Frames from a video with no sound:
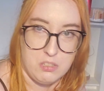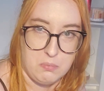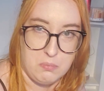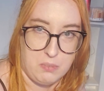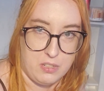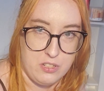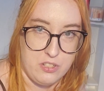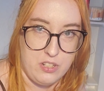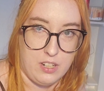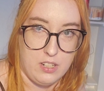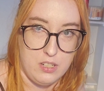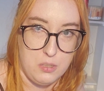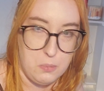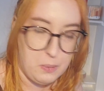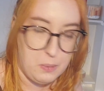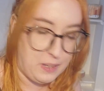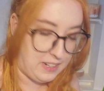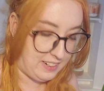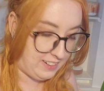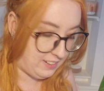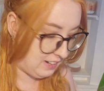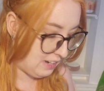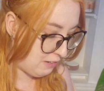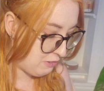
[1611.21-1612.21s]
it was Monstera
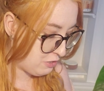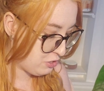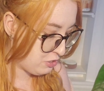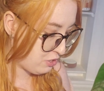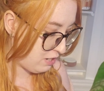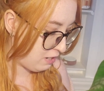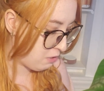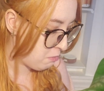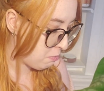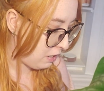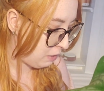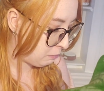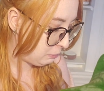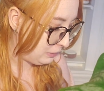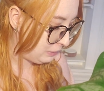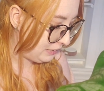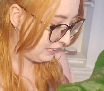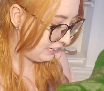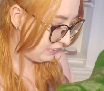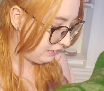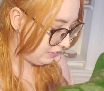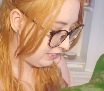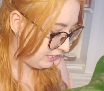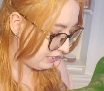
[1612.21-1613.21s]
Dubaia I was trying to
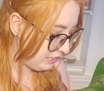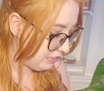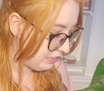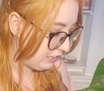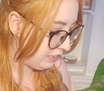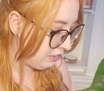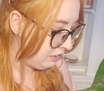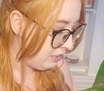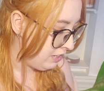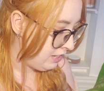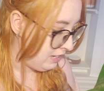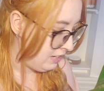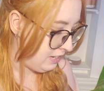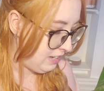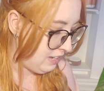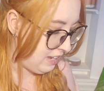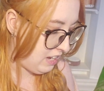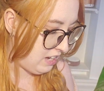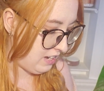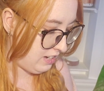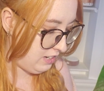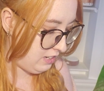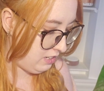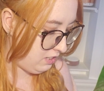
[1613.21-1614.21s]
propagate in here,
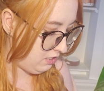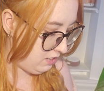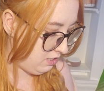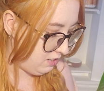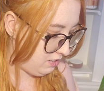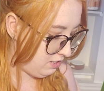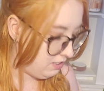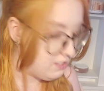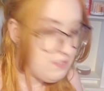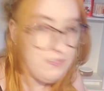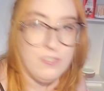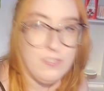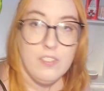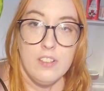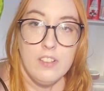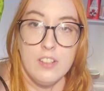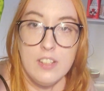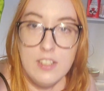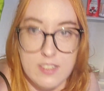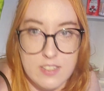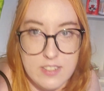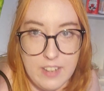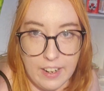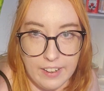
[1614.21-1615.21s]
and
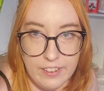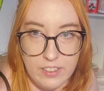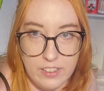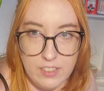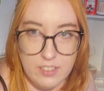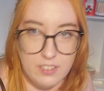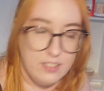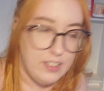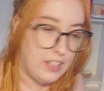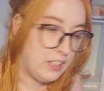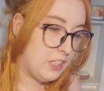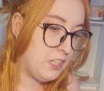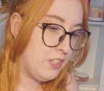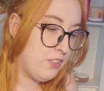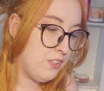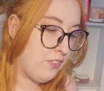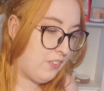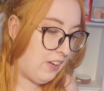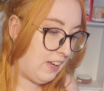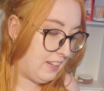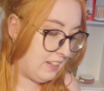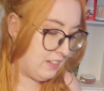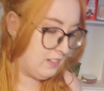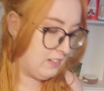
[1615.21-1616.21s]
it's dead. That's
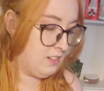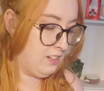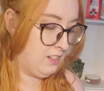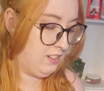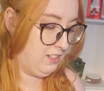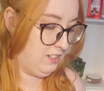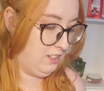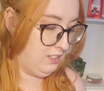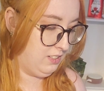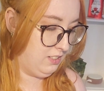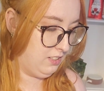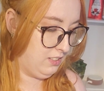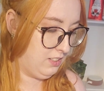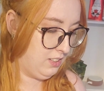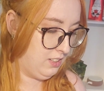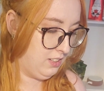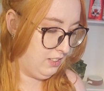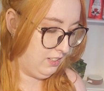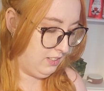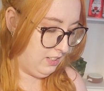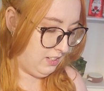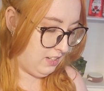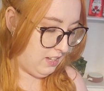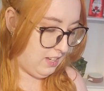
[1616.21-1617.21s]
fine.
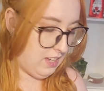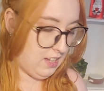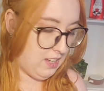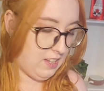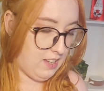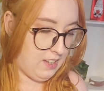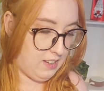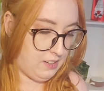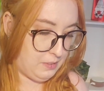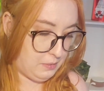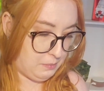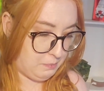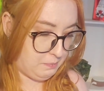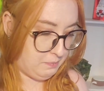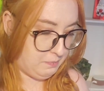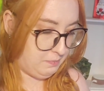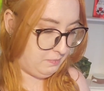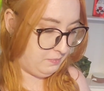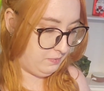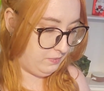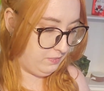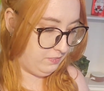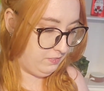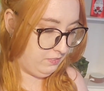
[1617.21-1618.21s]

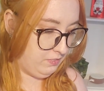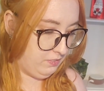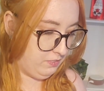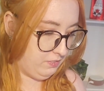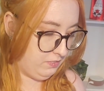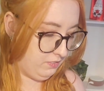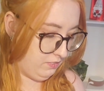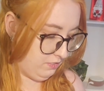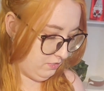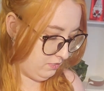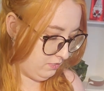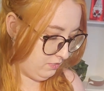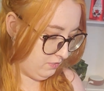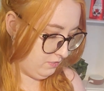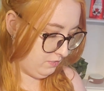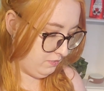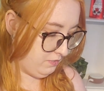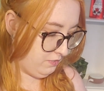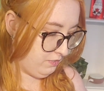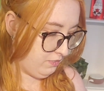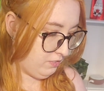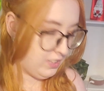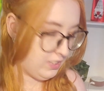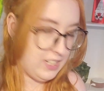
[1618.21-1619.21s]

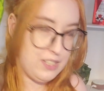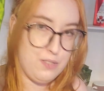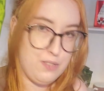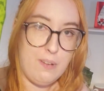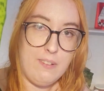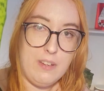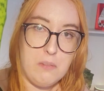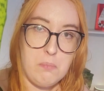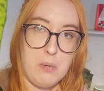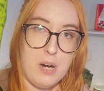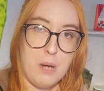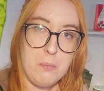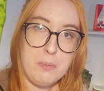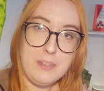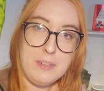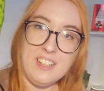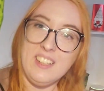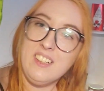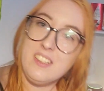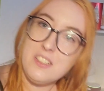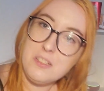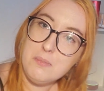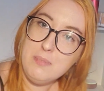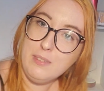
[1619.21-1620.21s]
That's why we
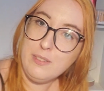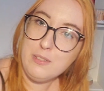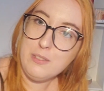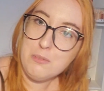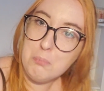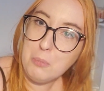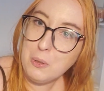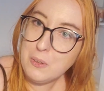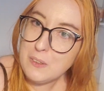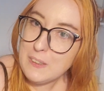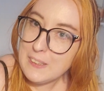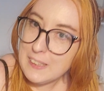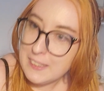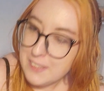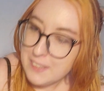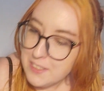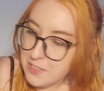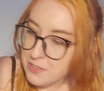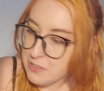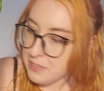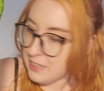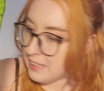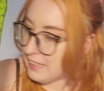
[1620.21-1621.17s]
propagate, to make more, so